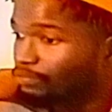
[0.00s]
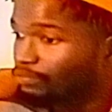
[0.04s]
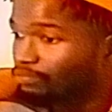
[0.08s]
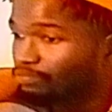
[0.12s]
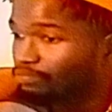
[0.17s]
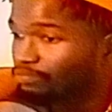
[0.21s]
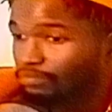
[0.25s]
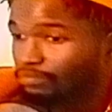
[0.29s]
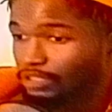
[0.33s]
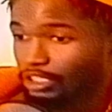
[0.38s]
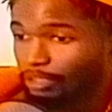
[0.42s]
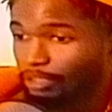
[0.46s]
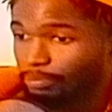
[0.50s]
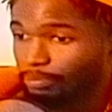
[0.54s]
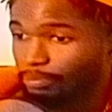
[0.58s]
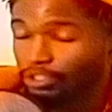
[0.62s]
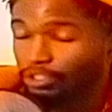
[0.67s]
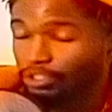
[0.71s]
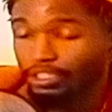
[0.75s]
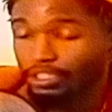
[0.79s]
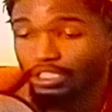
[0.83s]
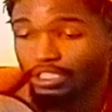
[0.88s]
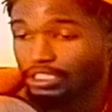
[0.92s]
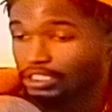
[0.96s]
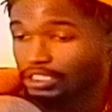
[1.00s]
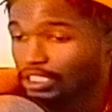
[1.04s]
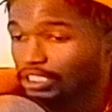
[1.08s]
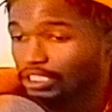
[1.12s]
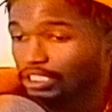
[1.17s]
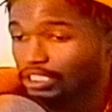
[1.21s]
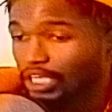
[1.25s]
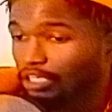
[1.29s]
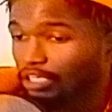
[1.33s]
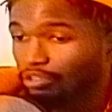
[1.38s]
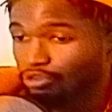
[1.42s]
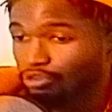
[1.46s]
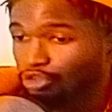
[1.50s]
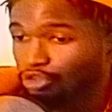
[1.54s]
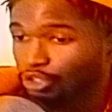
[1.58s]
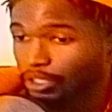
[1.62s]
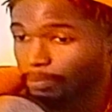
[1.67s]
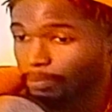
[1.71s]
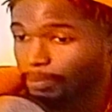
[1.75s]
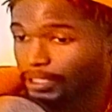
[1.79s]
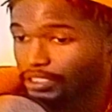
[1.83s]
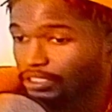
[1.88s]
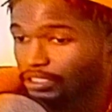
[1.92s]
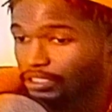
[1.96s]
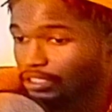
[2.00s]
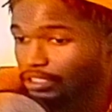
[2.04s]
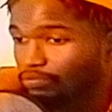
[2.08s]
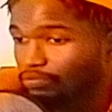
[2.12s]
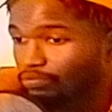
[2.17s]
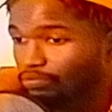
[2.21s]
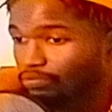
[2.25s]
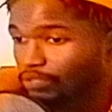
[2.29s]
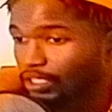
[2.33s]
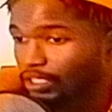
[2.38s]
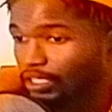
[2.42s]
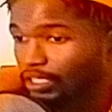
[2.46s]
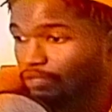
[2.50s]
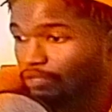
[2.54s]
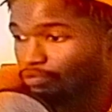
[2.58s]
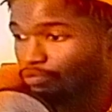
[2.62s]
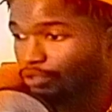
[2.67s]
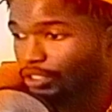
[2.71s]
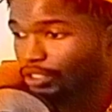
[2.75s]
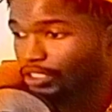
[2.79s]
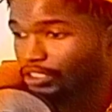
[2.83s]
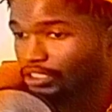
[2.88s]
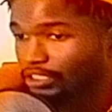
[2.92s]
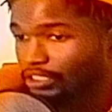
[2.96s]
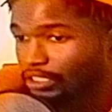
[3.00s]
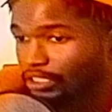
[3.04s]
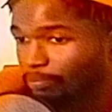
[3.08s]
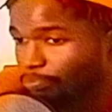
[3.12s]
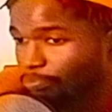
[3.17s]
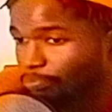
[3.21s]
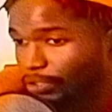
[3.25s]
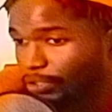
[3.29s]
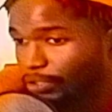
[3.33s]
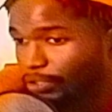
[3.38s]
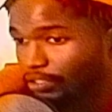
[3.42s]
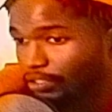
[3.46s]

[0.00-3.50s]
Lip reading: communities that Donald Trump has enriched and put